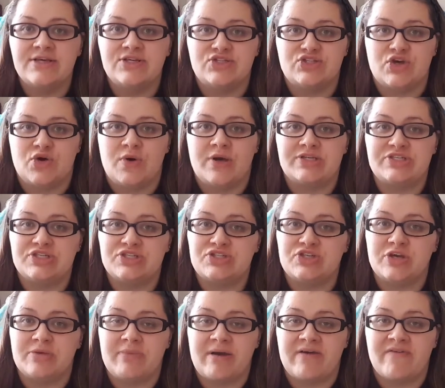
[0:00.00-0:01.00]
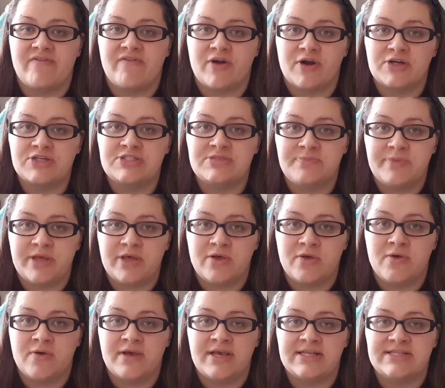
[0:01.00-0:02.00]
So I just took my first
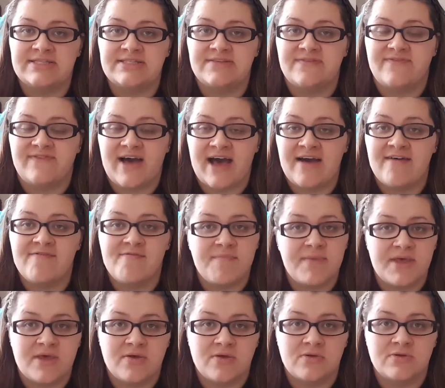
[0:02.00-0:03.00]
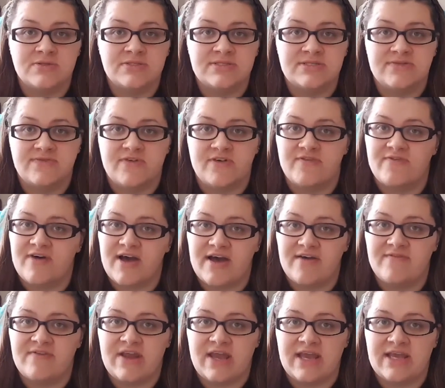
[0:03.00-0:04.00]
pill. It's 5 pills for
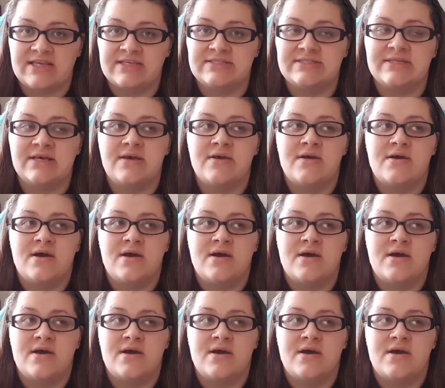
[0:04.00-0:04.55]
5 days.